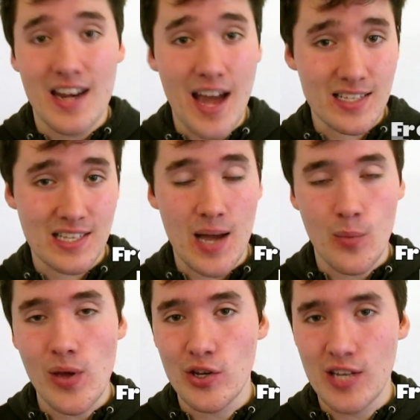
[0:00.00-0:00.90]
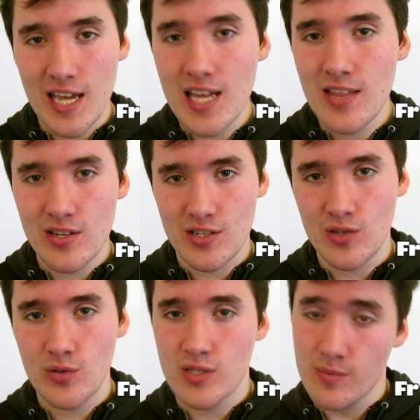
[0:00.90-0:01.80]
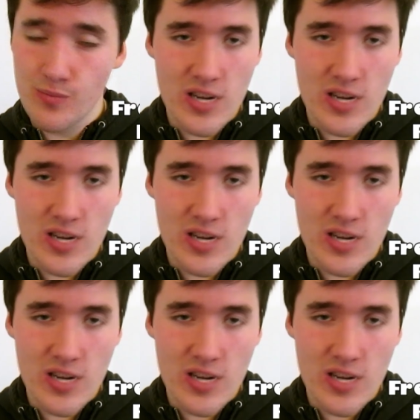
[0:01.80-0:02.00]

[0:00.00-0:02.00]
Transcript: Next time, we could either do some